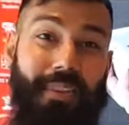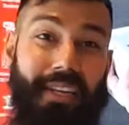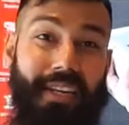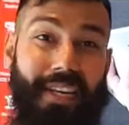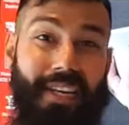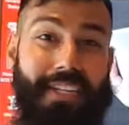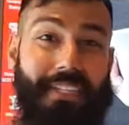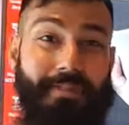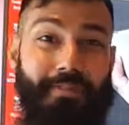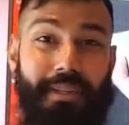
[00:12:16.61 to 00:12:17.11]
the
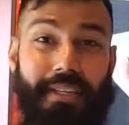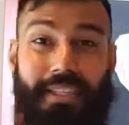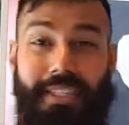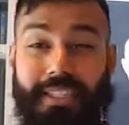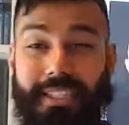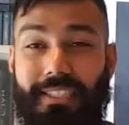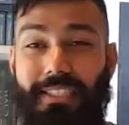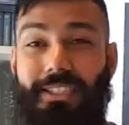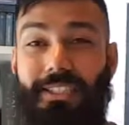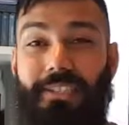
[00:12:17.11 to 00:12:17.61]
NES
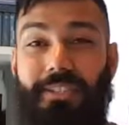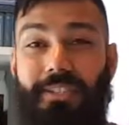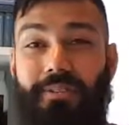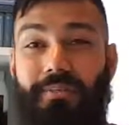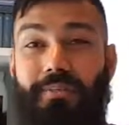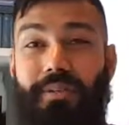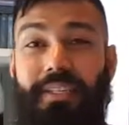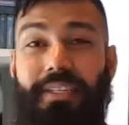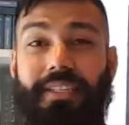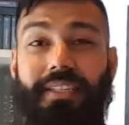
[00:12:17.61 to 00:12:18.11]
Mini to
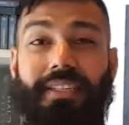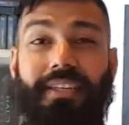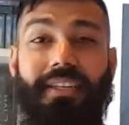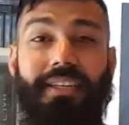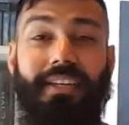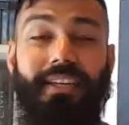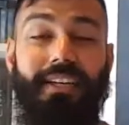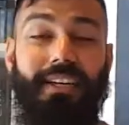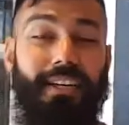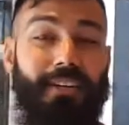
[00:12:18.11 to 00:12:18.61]
be
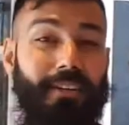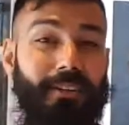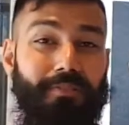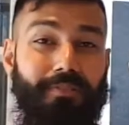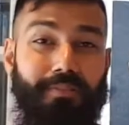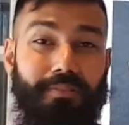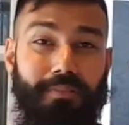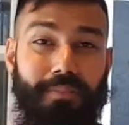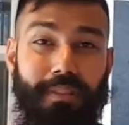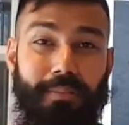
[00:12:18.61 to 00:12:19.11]
the
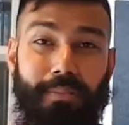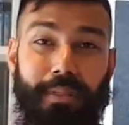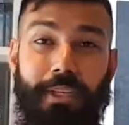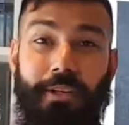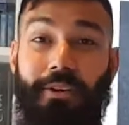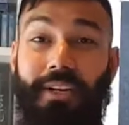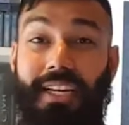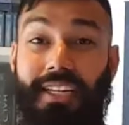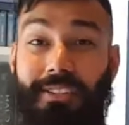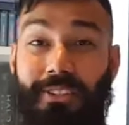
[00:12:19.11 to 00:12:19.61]
um, the be
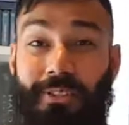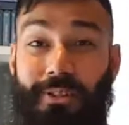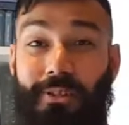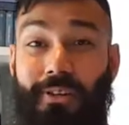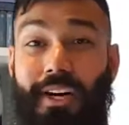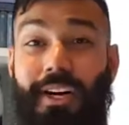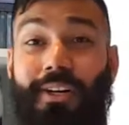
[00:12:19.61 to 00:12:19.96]
all end all.